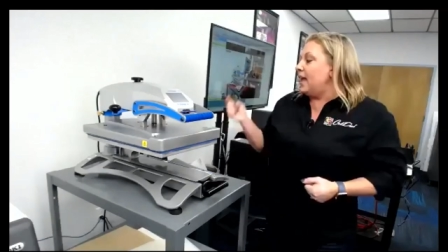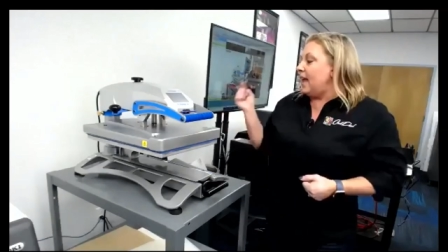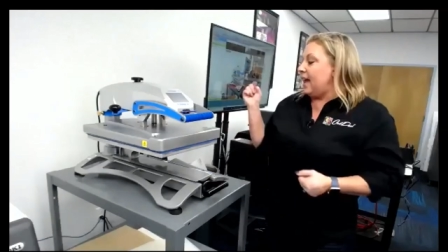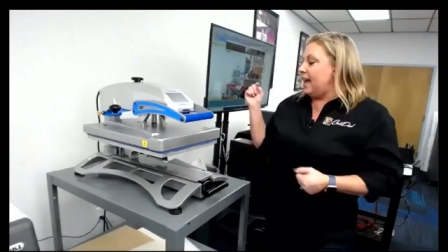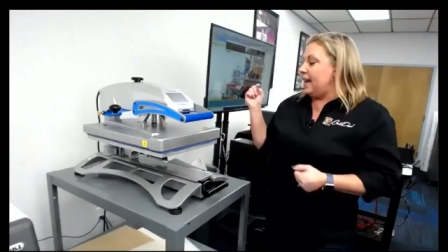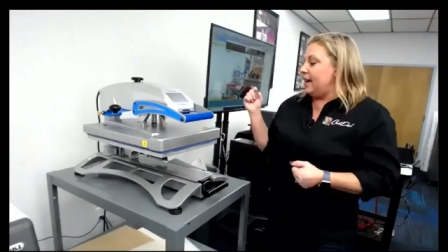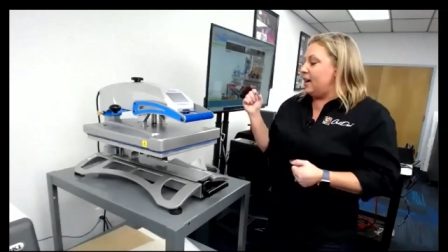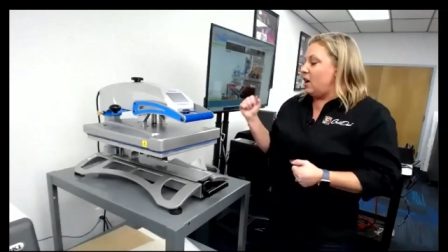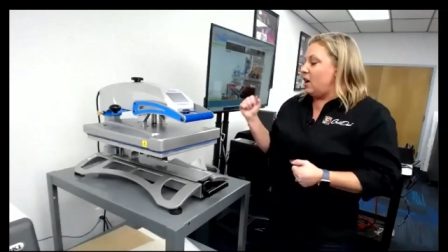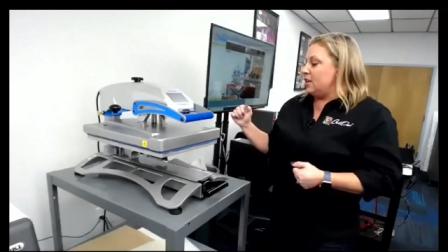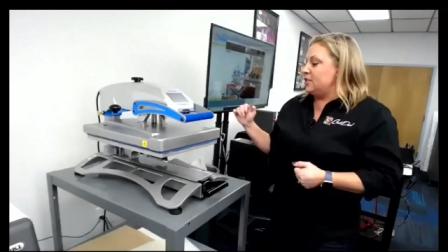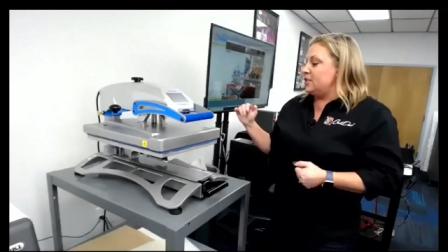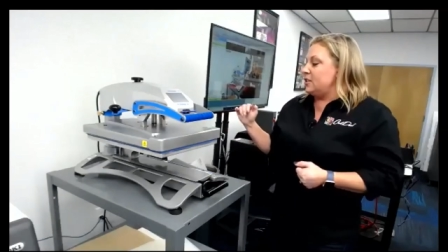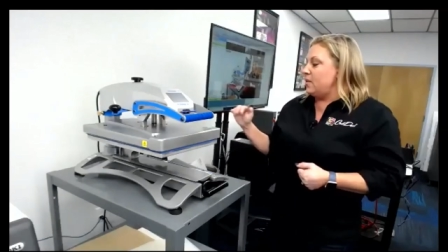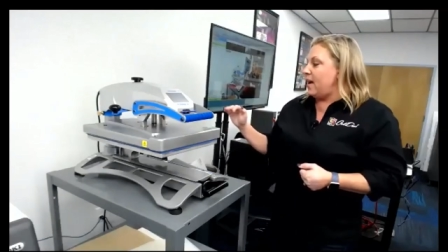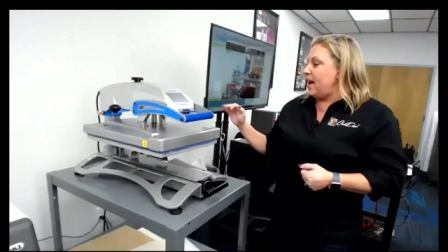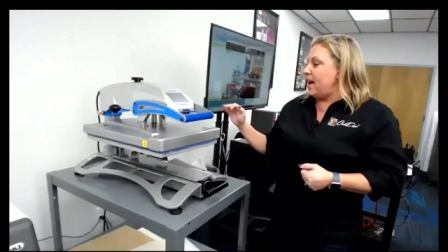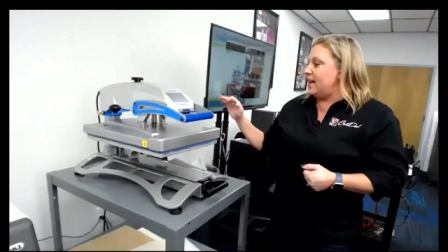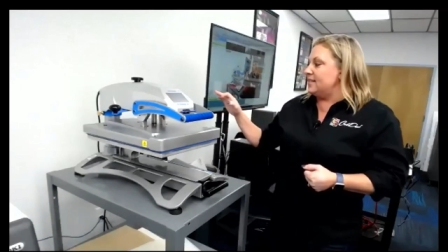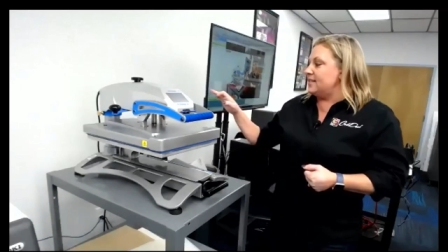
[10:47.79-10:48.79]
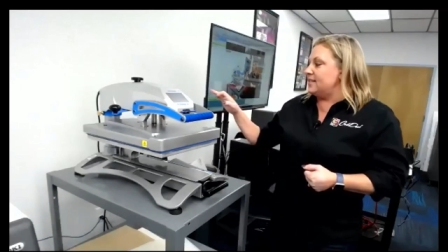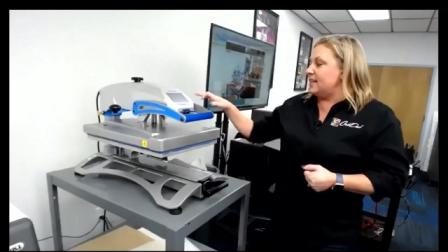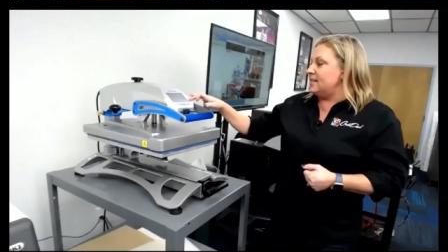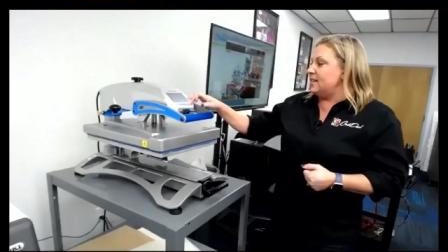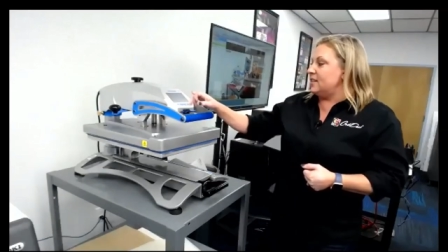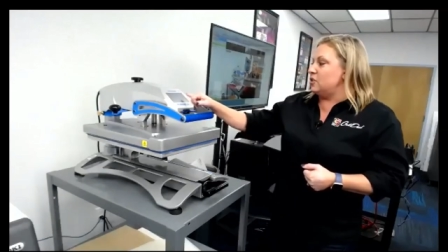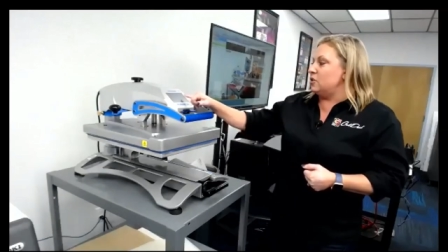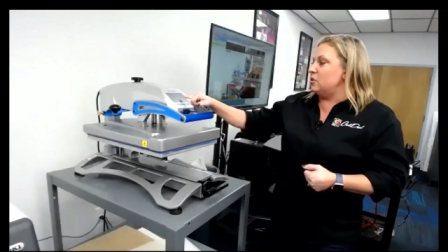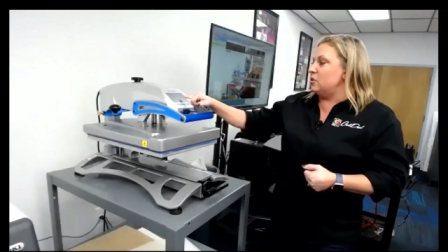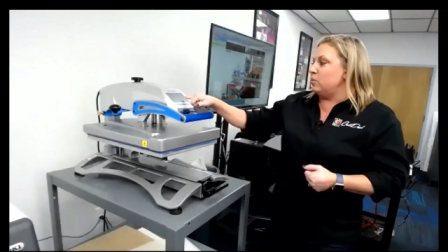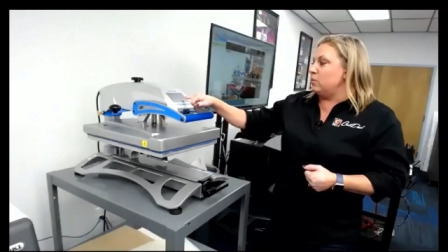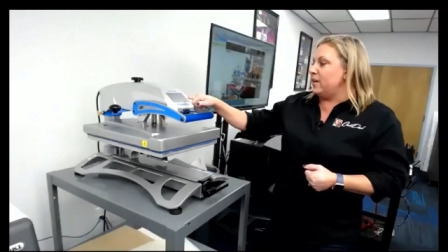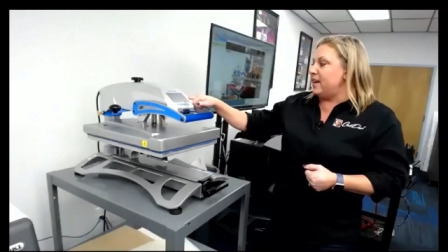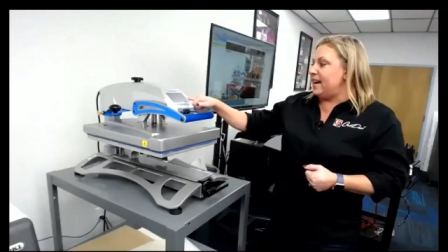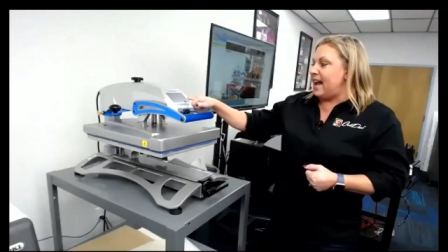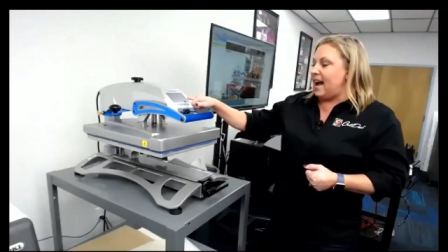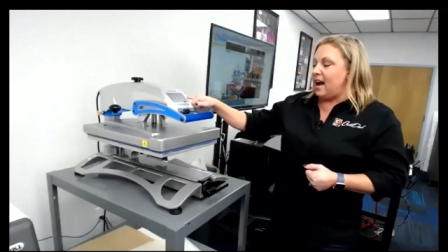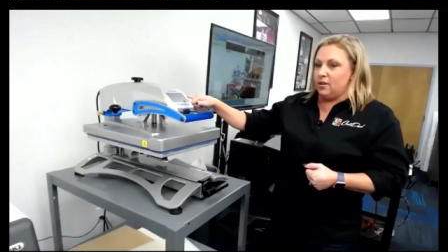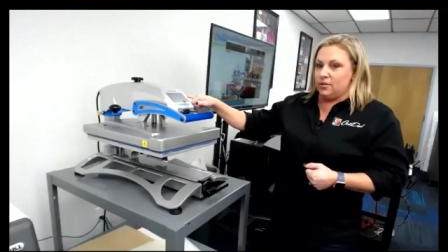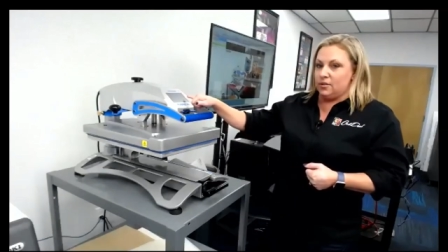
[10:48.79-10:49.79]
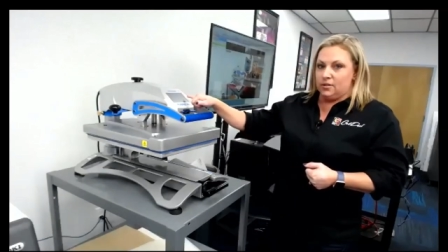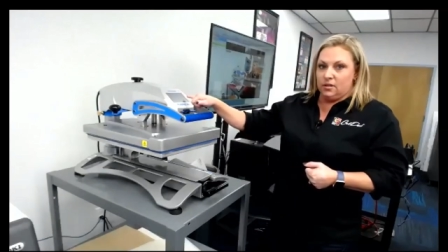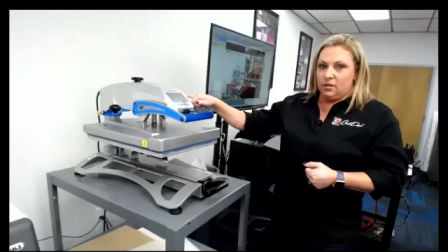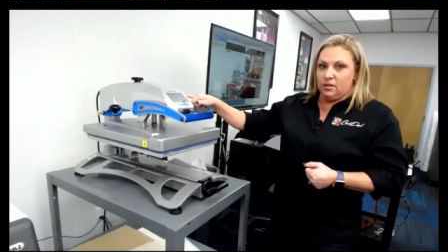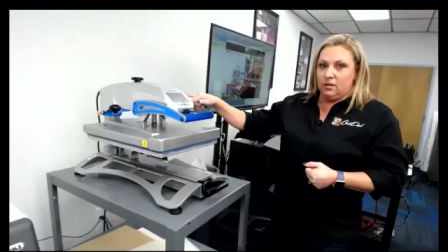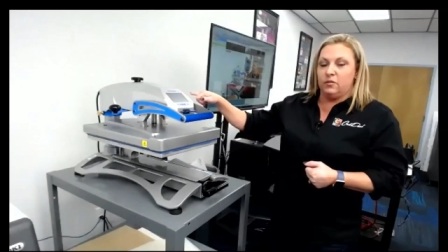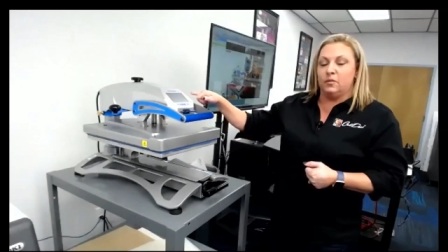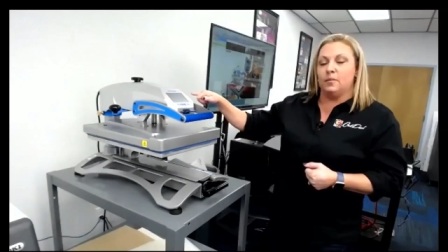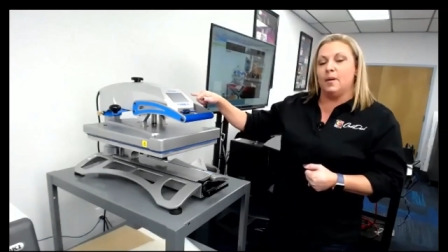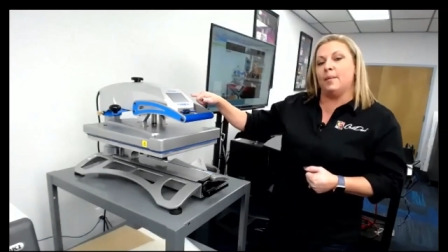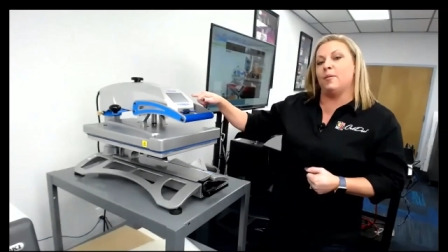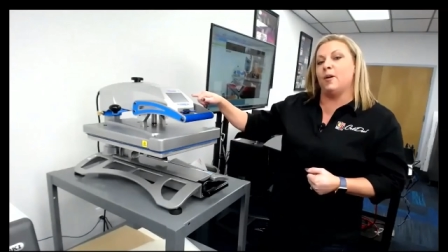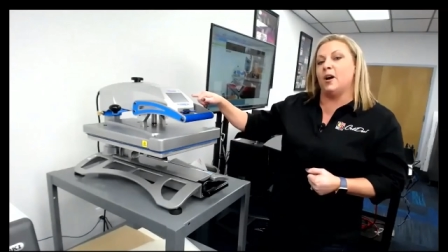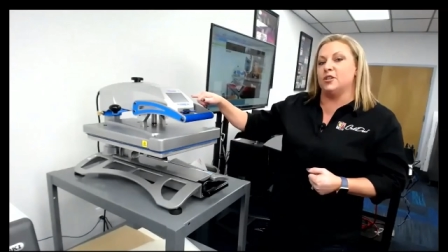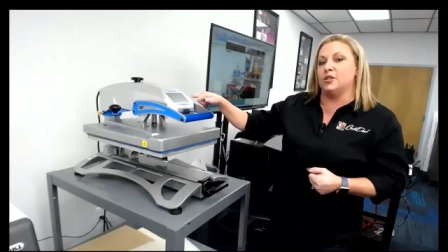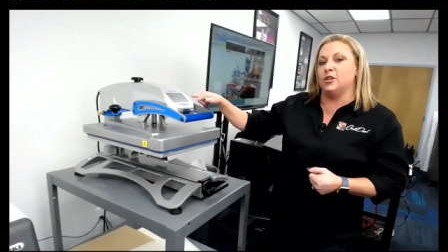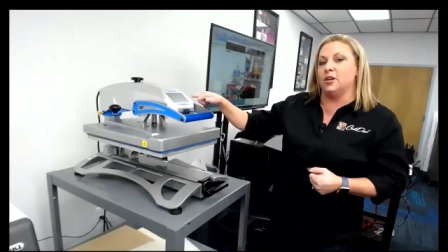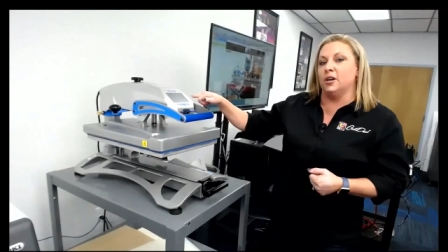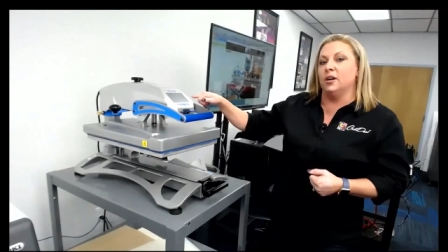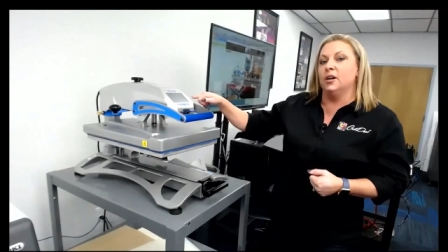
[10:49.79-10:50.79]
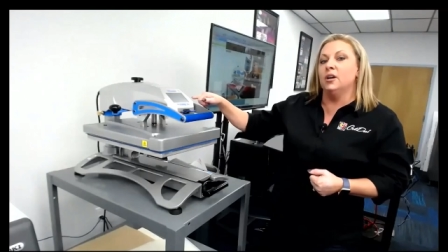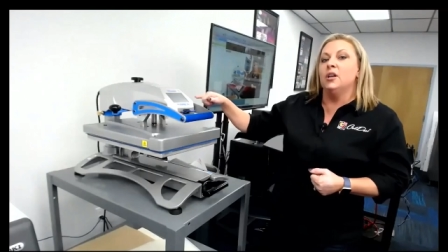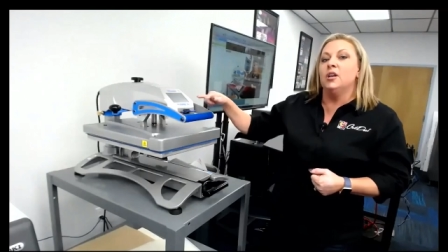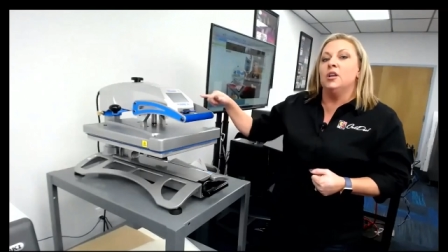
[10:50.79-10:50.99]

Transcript: And it also has a digital readout for my pressure.